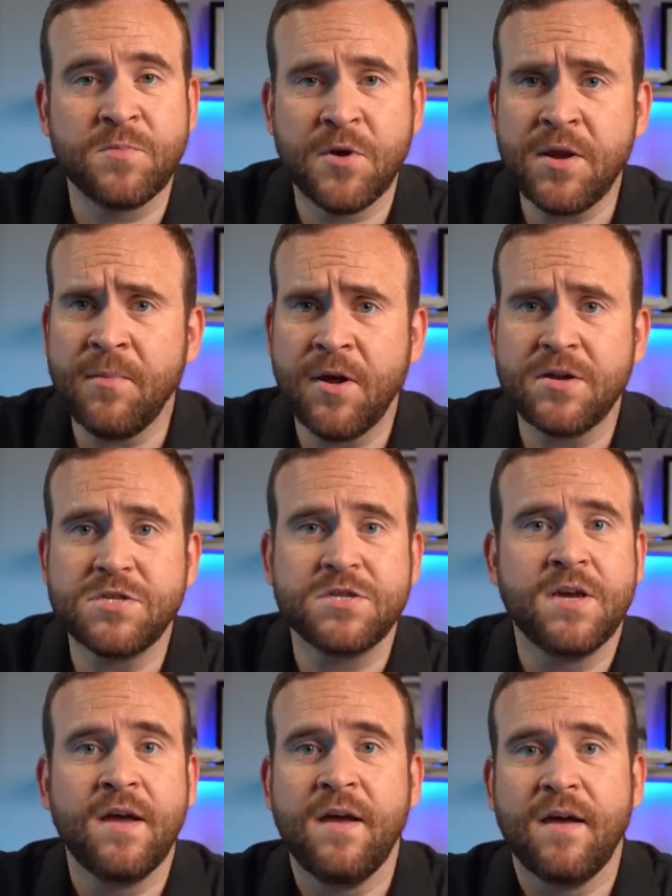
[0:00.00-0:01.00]
Pretty
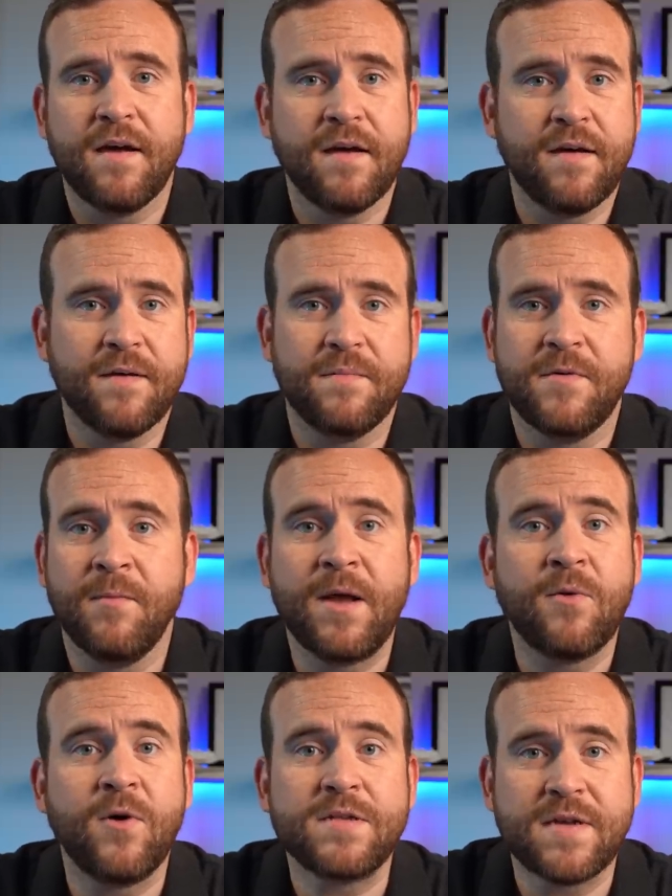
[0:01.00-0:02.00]
much, uh, no
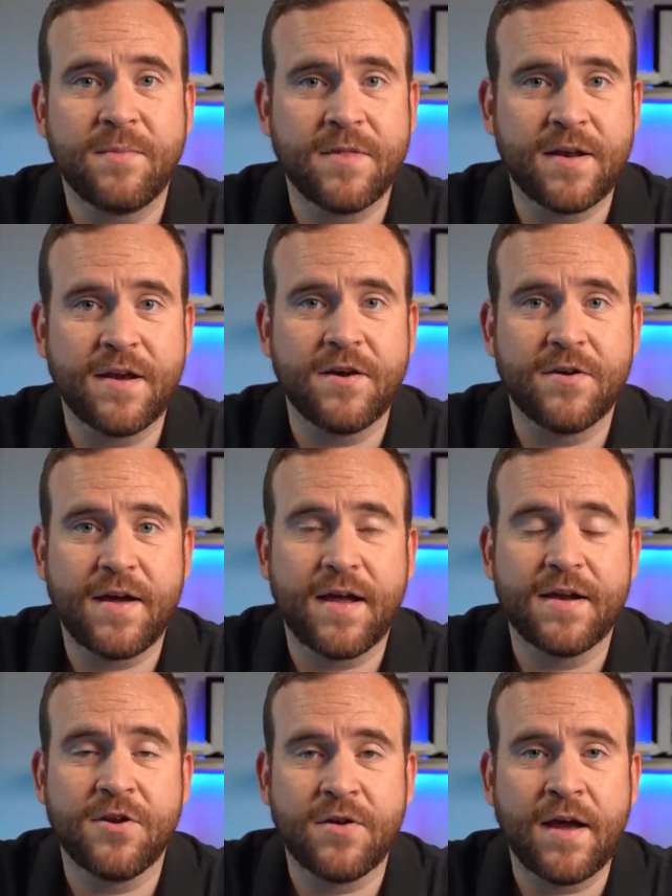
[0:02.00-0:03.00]
matter what time of the day you're
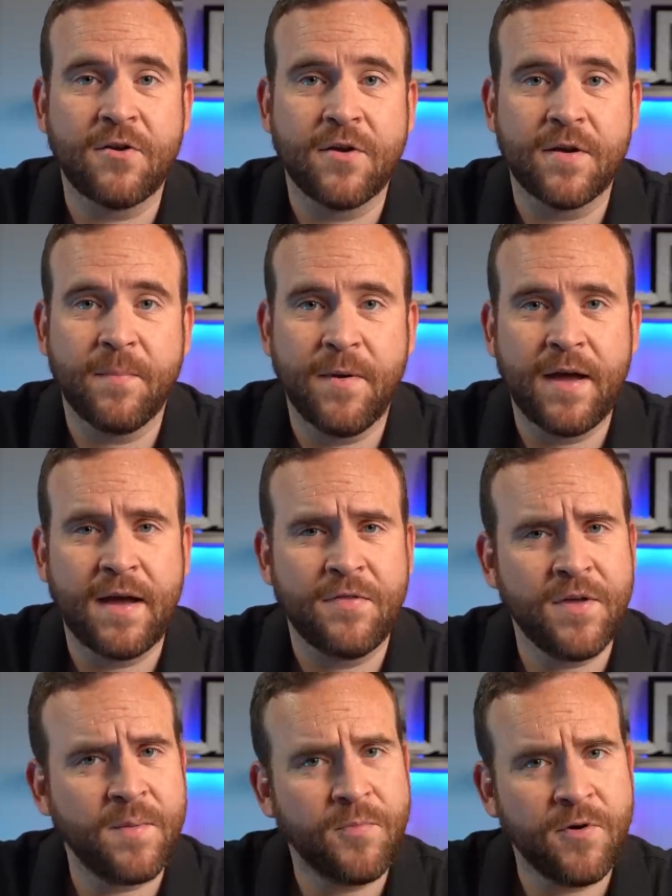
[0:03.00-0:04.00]
dining, you're now going to pay. I
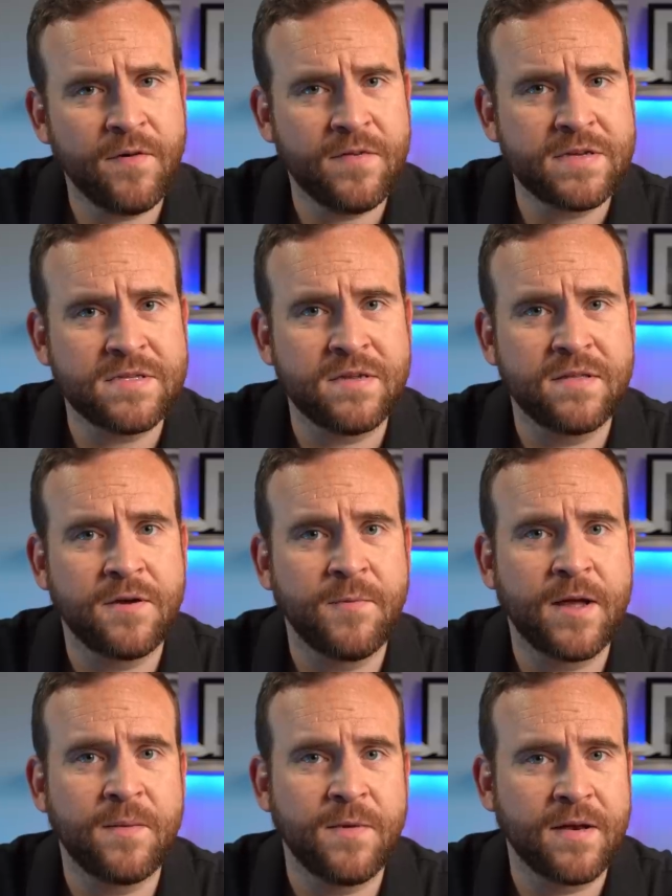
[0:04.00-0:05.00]
think previously there
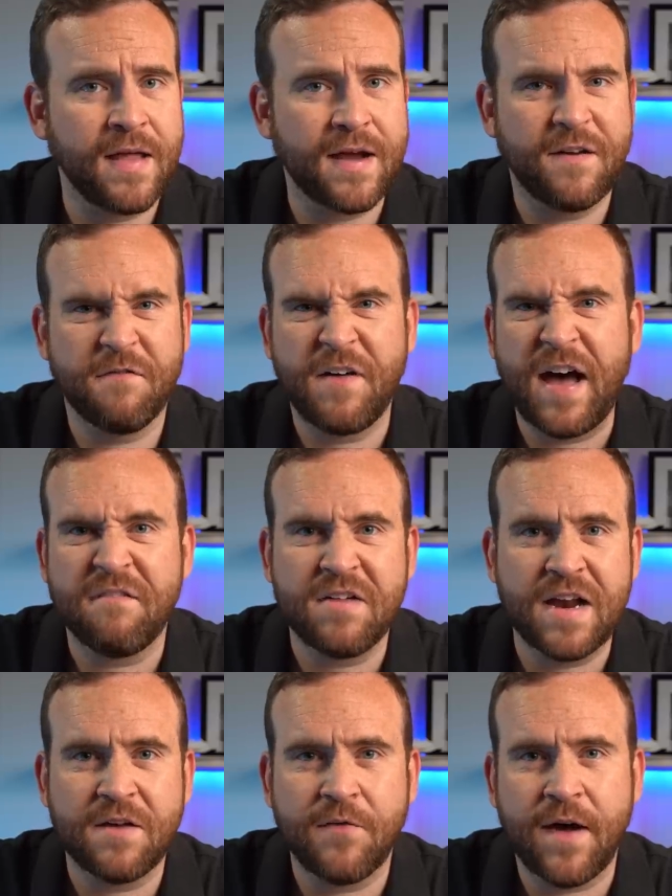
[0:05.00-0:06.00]
might have been like a five
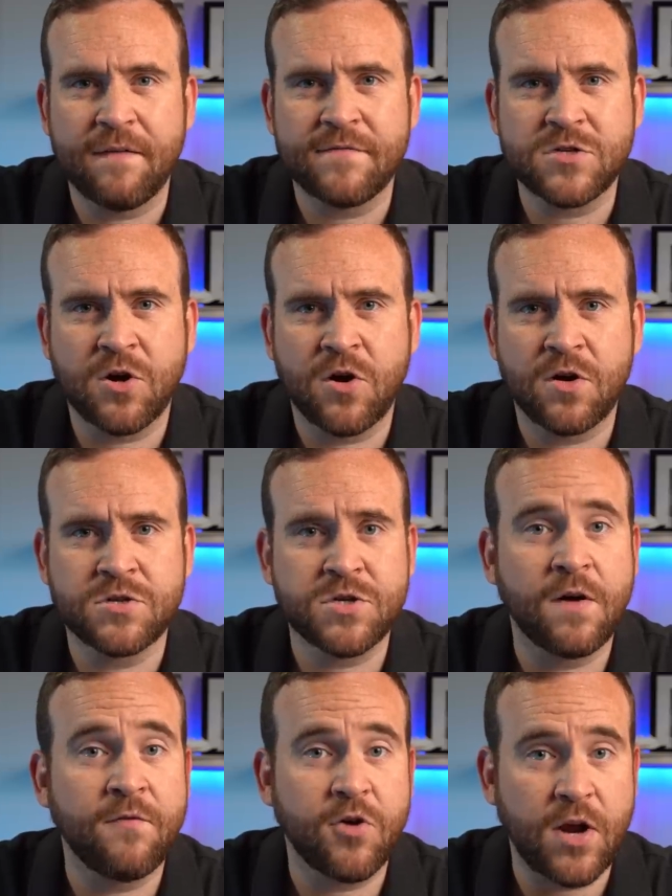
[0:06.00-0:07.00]
ninety-five charge
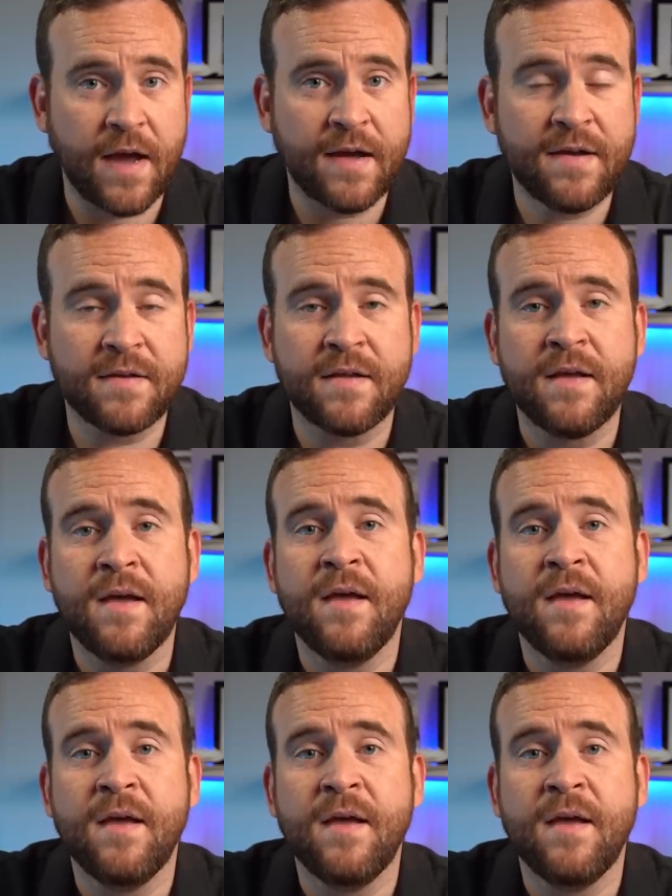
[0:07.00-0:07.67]
overnight.